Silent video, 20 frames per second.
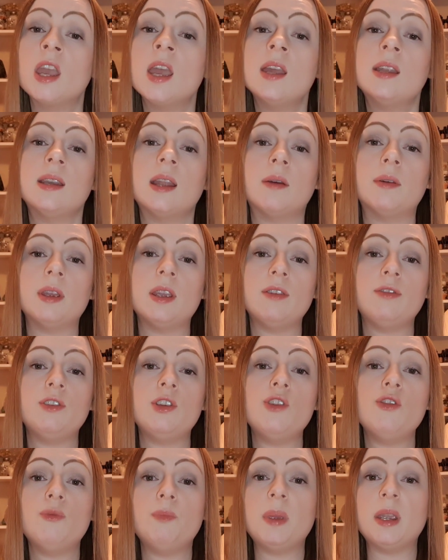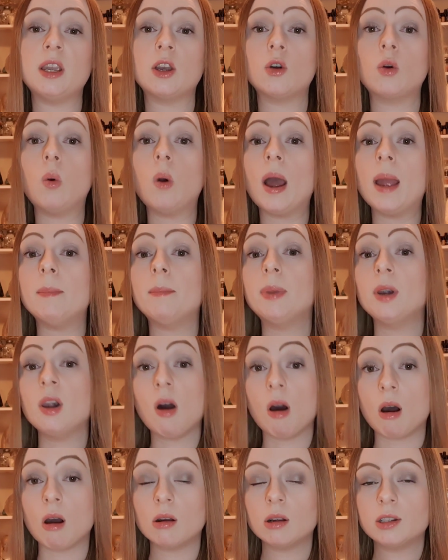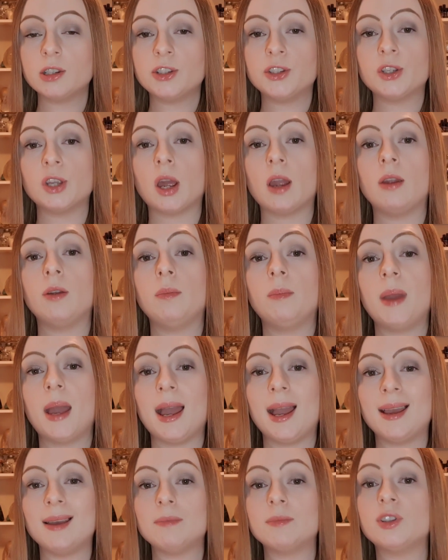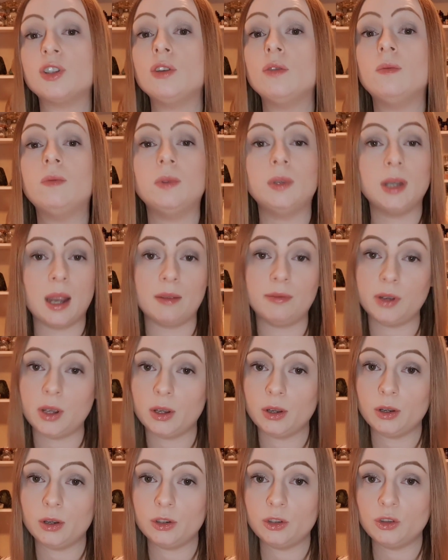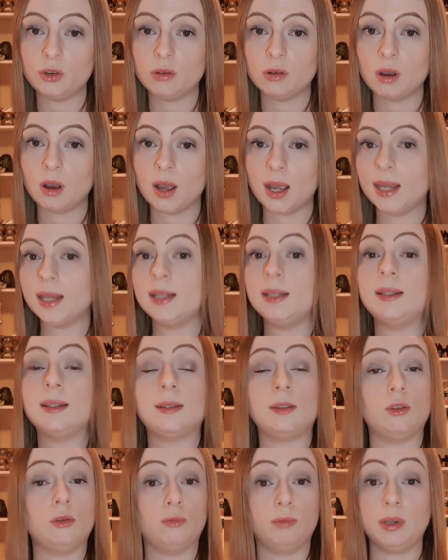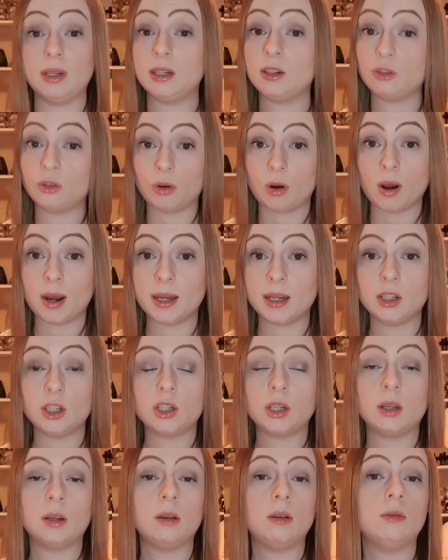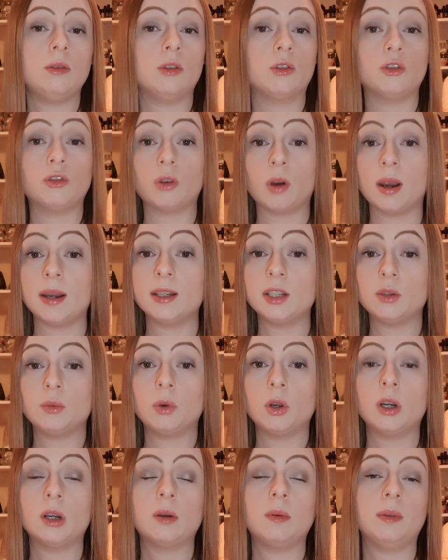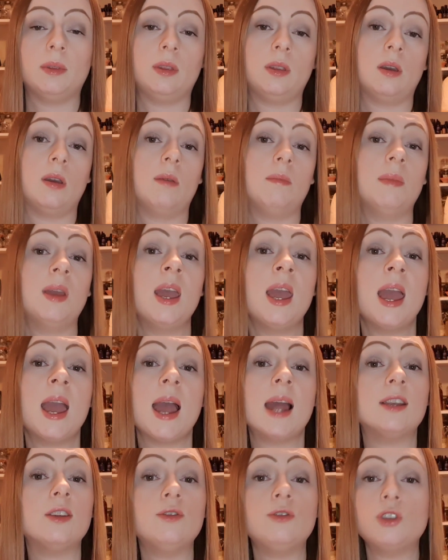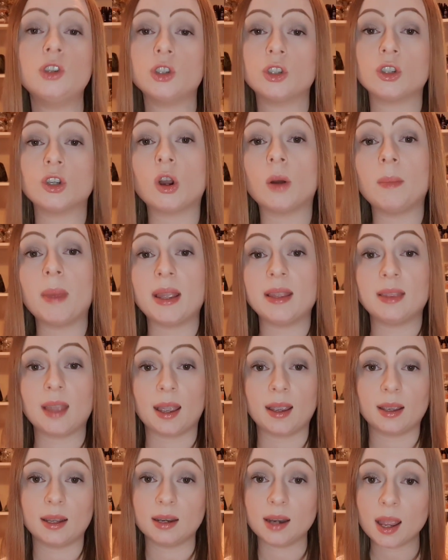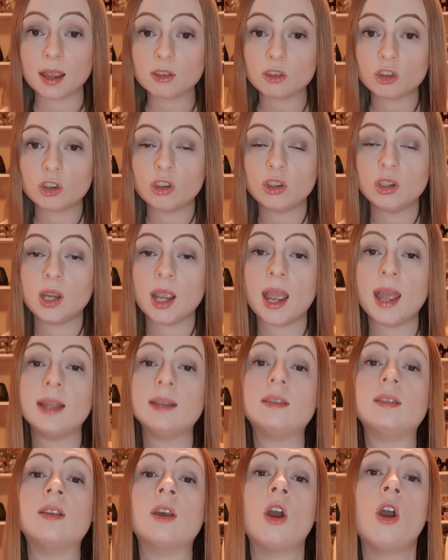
Now, if you've been quite blocked, so perhaps you've never heard your guides, you're really trying to work with them, and you've just not made that connection yet,